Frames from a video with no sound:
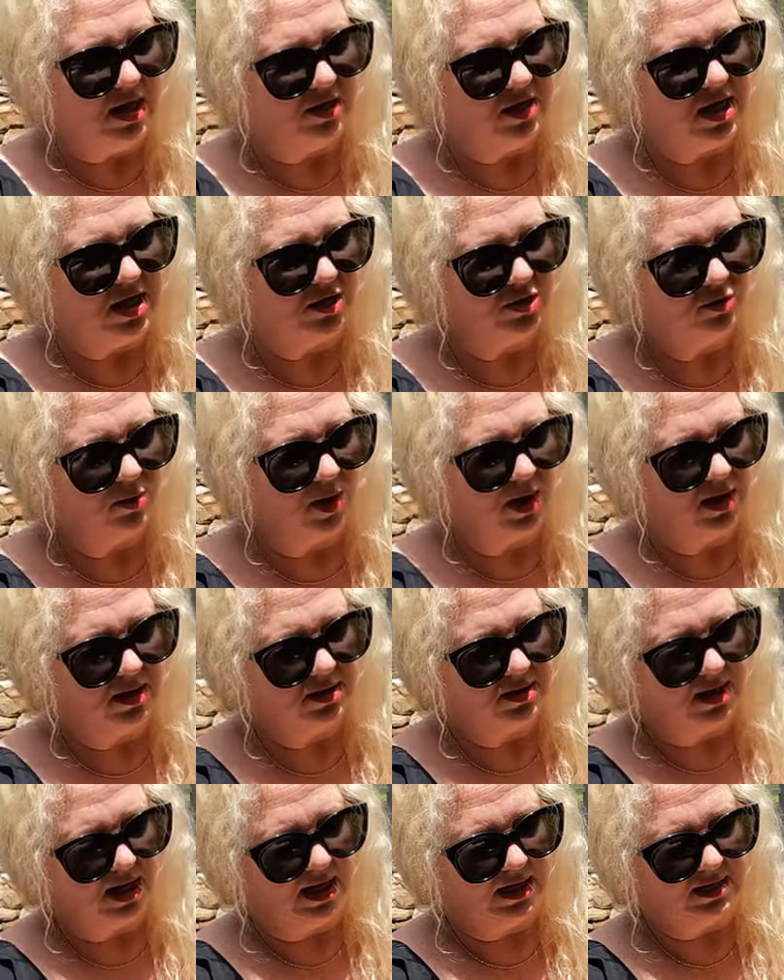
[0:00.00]
These
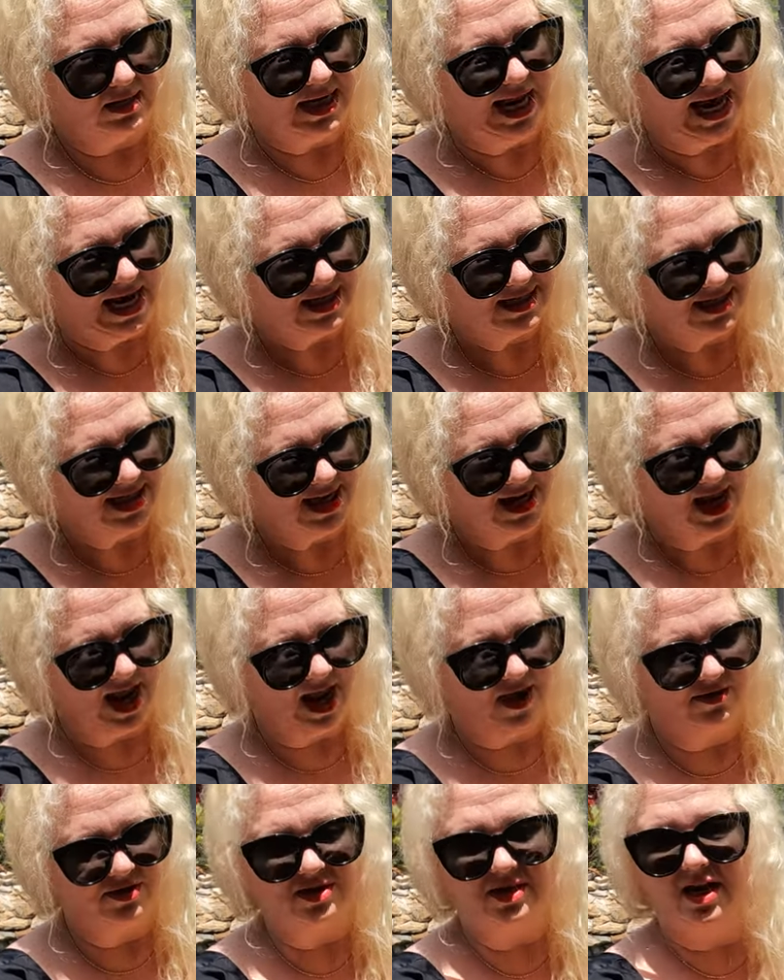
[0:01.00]
ones, it's nice that it
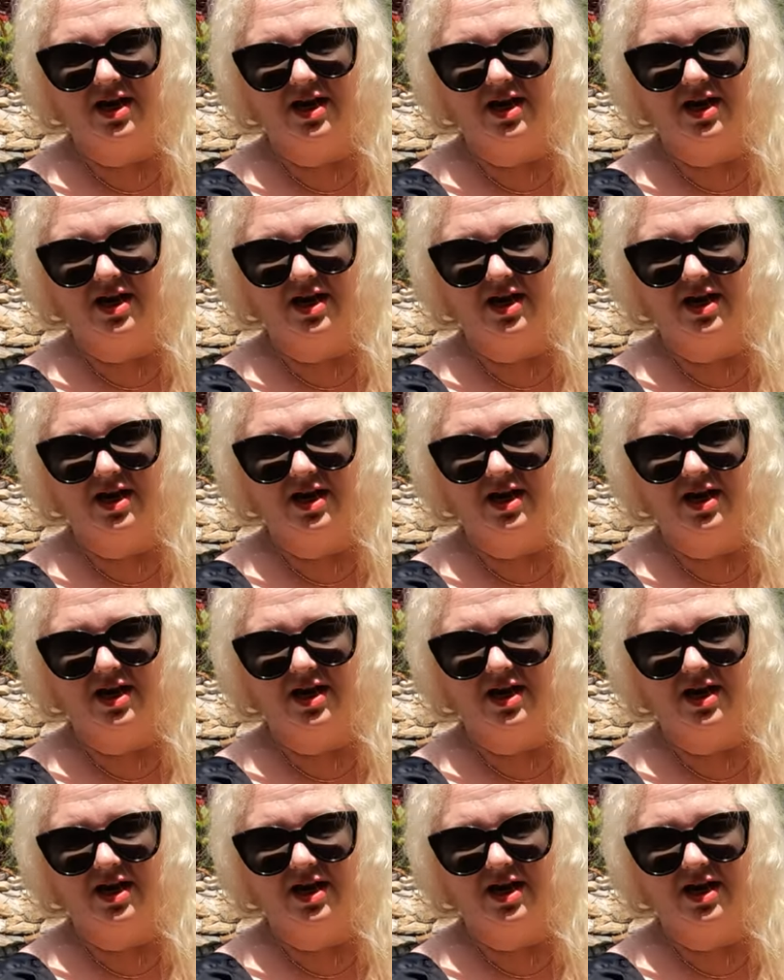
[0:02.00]
has